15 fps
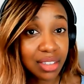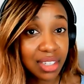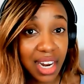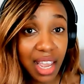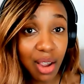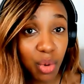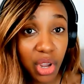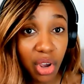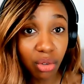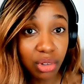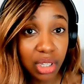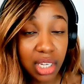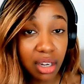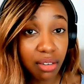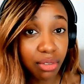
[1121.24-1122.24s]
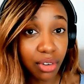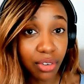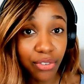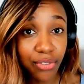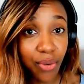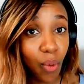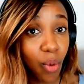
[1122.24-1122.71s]
Today, we only covered
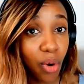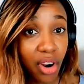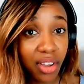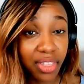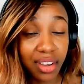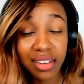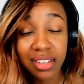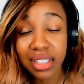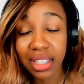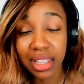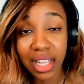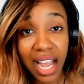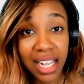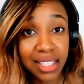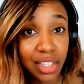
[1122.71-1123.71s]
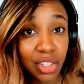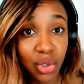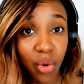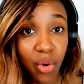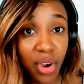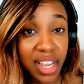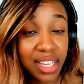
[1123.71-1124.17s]
four. There's lots of
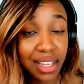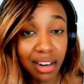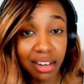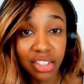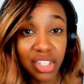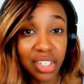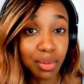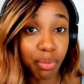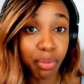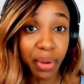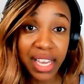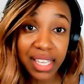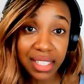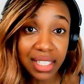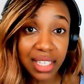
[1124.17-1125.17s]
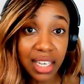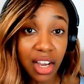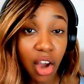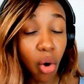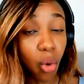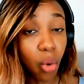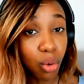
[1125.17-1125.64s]
toys that are just
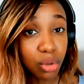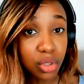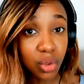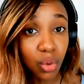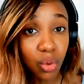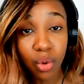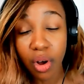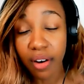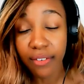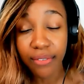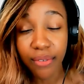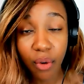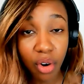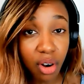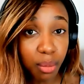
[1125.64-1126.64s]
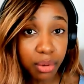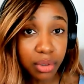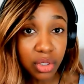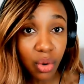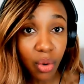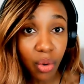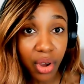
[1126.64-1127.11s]
basic, old school,
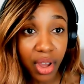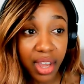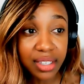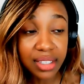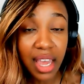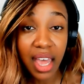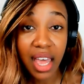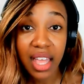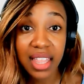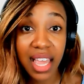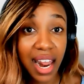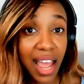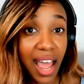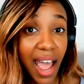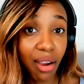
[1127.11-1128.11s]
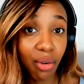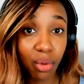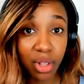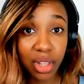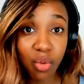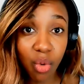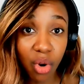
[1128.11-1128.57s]
affordable toys that I
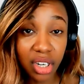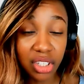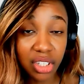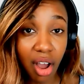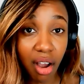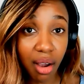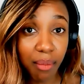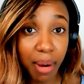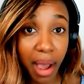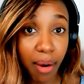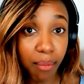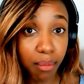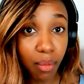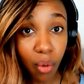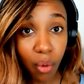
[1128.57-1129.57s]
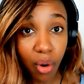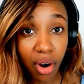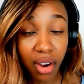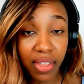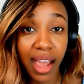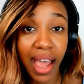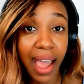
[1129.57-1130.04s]
really want to talk about
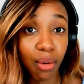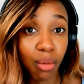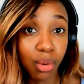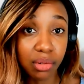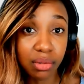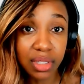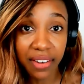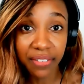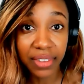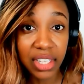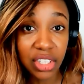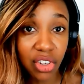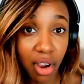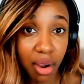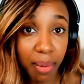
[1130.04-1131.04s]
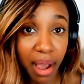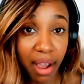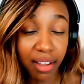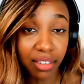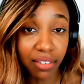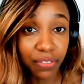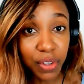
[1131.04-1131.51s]
more, that I will definitely talk about
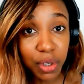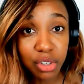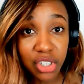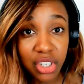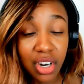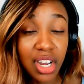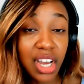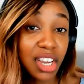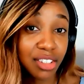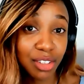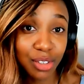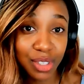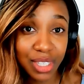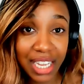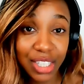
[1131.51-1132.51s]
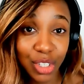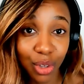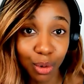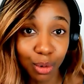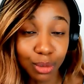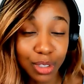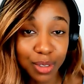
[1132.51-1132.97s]
in the future. So stay
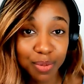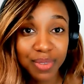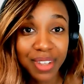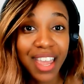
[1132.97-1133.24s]
tuned.